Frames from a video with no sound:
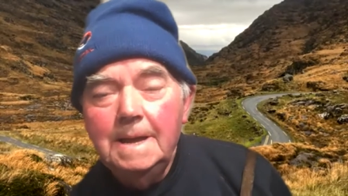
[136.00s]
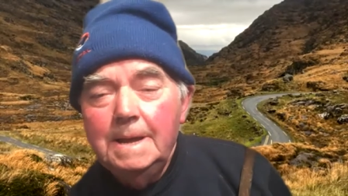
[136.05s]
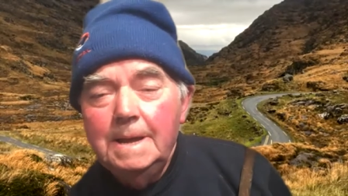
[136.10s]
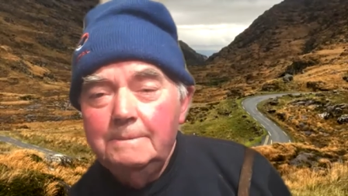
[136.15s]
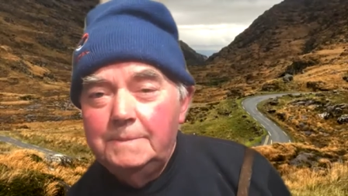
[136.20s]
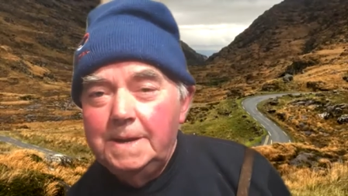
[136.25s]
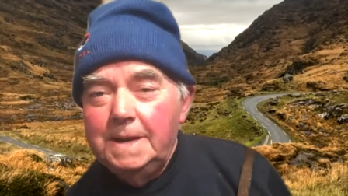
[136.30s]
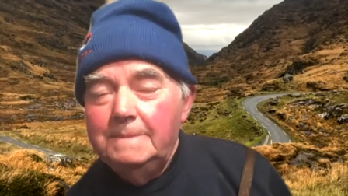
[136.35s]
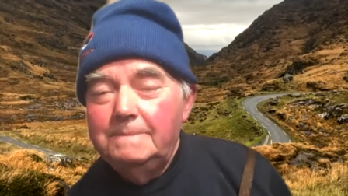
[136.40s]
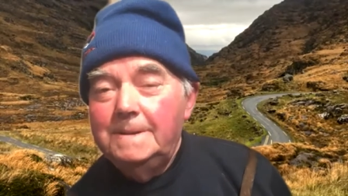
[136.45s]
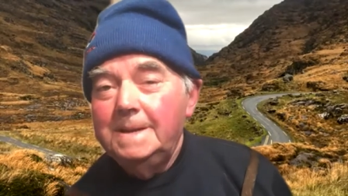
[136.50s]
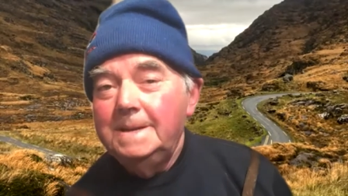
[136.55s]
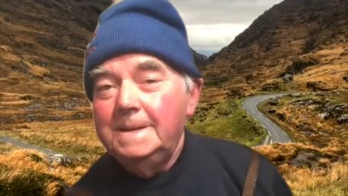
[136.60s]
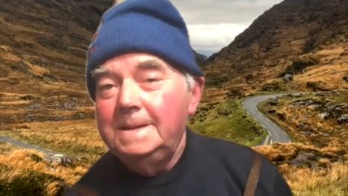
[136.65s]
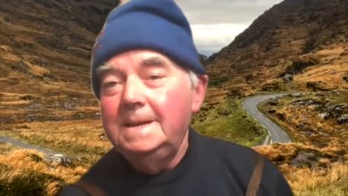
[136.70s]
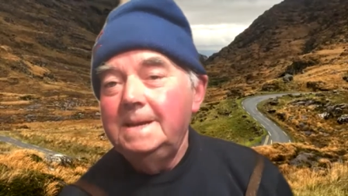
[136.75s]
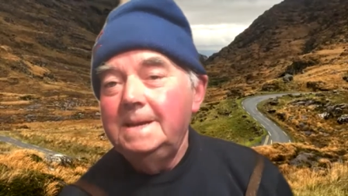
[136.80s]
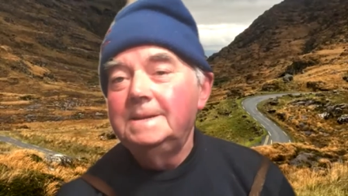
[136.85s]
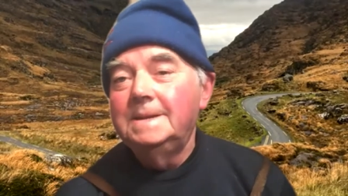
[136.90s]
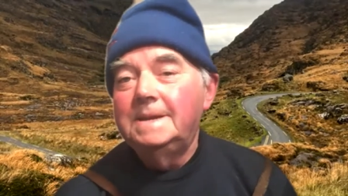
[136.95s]
people
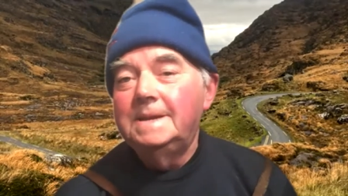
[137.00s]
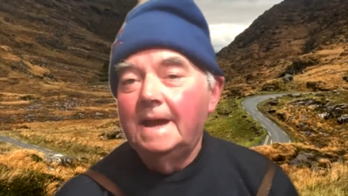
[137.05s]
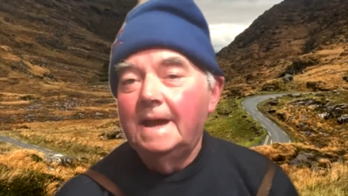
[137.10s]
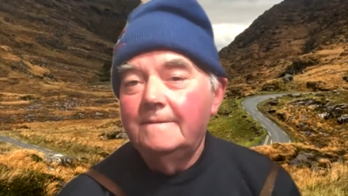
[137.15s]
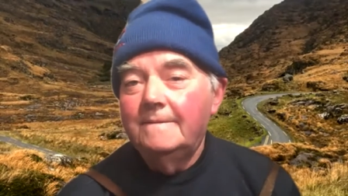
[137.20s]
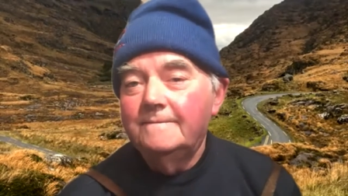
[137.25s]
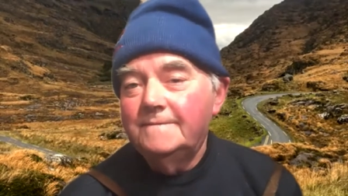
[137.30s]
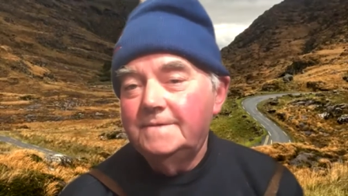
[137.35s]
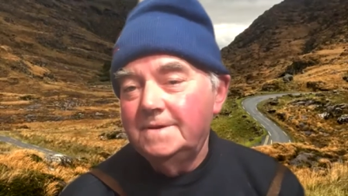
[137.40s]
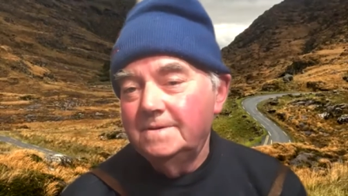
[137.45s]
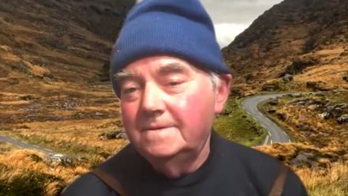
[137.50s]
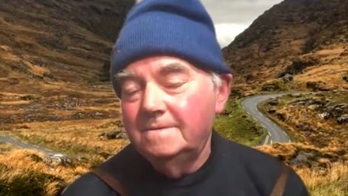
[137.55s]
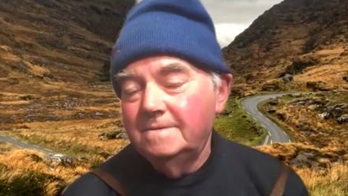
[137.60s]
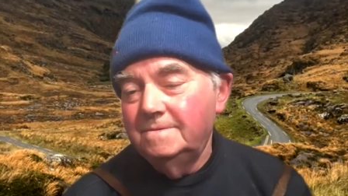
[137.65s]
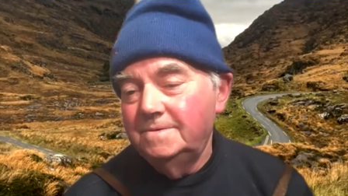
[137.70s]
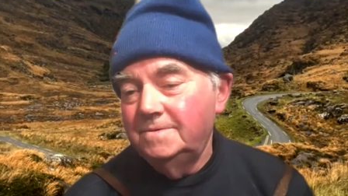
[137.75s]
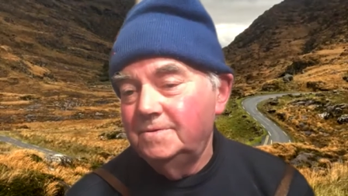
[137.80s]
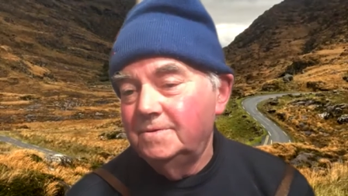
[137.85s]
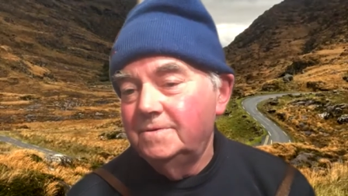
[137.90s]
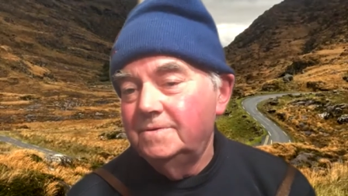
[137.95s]
didn't have to,
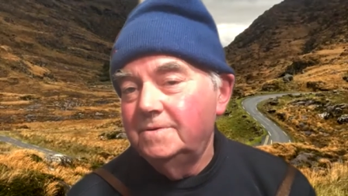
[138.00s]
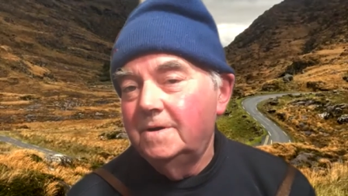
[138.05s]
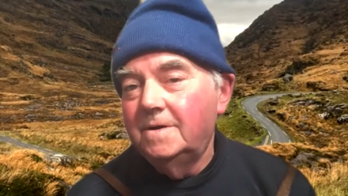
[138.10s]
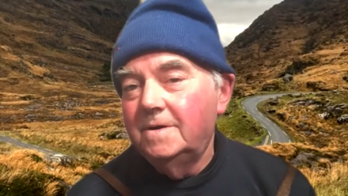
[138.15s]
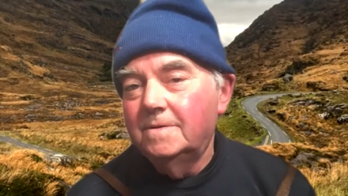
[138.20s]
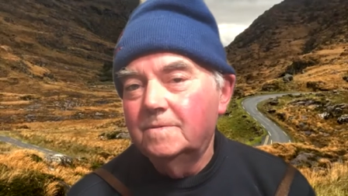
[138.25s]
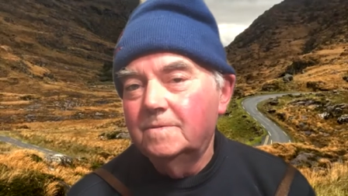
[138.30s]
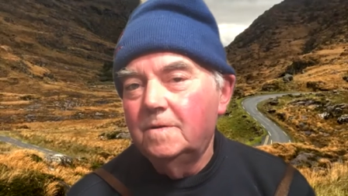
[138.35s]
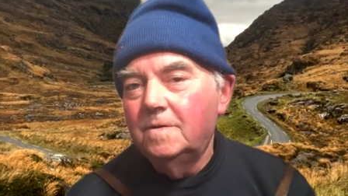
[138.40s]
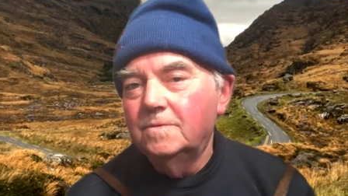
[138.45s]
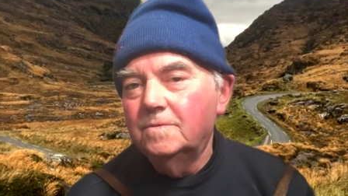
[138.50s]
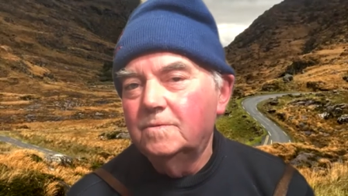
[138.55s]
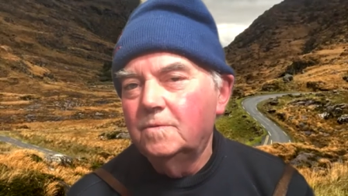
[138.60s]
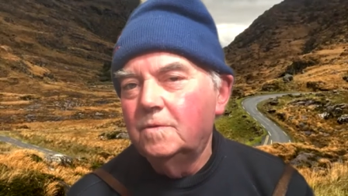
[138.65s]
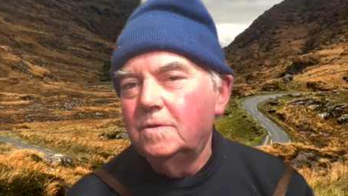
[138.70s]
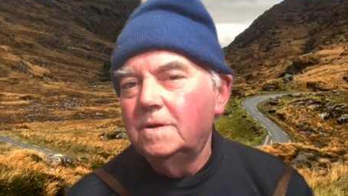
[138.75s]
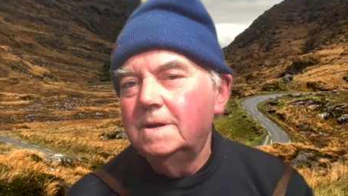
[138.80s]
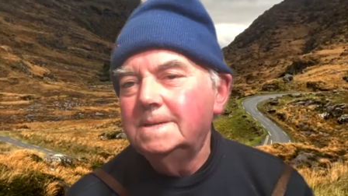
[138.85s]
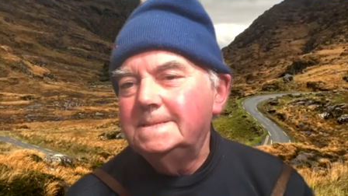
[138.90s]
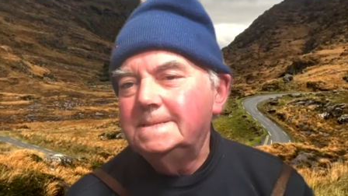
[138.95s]
you know, go,
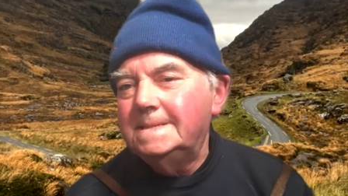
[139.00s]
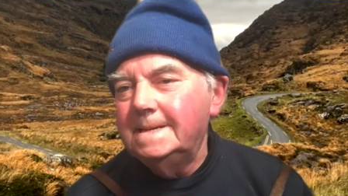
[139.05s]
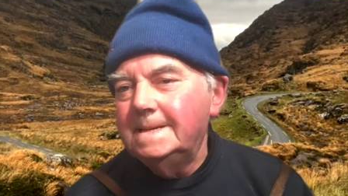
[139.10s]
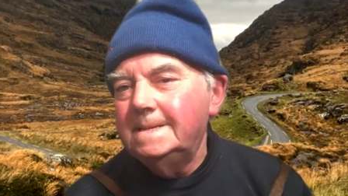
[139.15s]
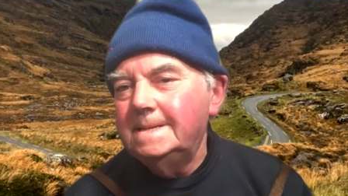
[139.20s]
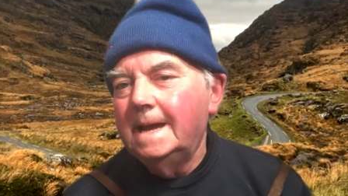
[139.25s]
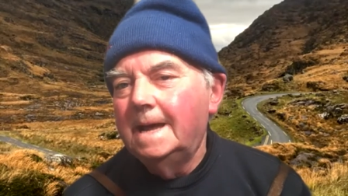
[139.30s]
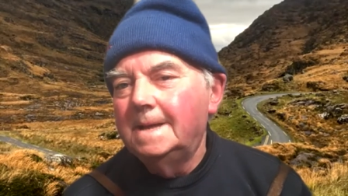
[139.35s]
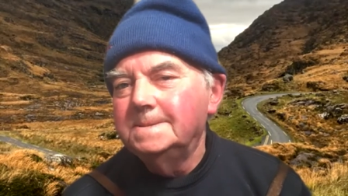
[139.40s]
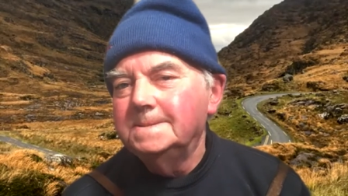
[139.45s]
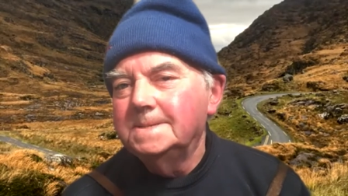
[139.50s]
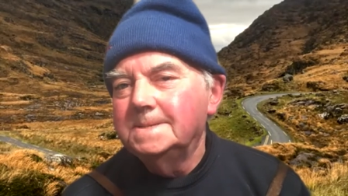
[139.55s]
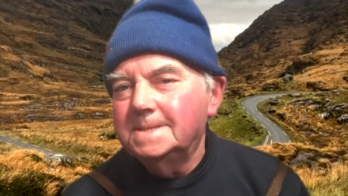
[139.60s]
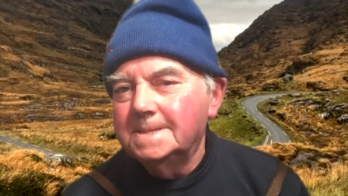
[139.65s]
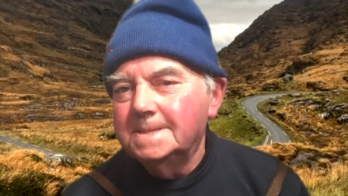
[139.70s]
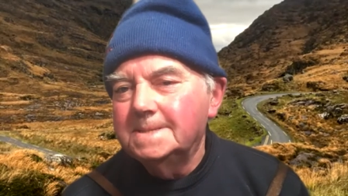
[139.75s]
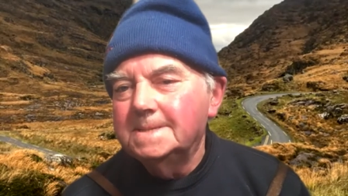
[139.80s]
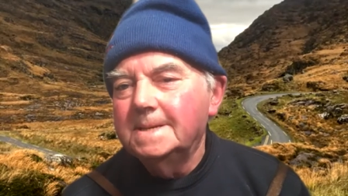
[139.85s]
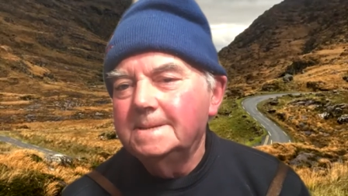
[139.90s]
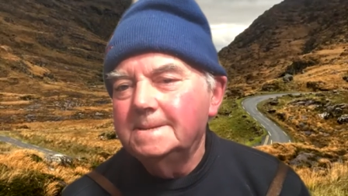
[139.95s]
go into
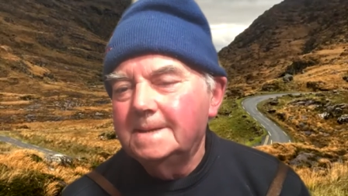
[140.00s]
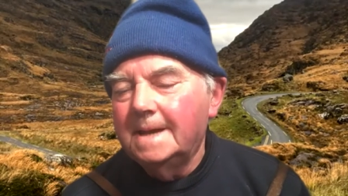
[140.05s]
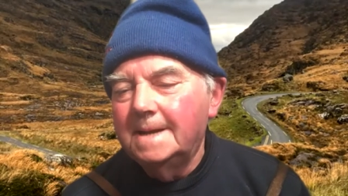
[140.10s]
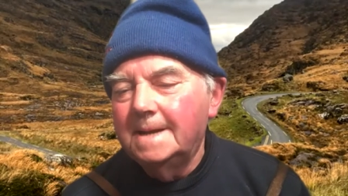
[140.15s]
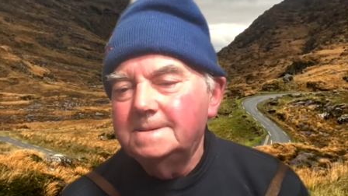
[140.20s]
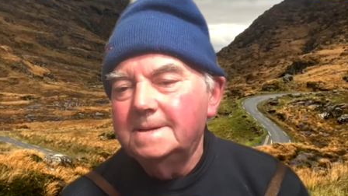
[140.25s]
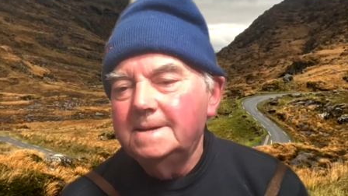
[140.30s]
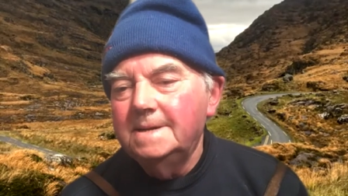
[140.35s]
dances and that.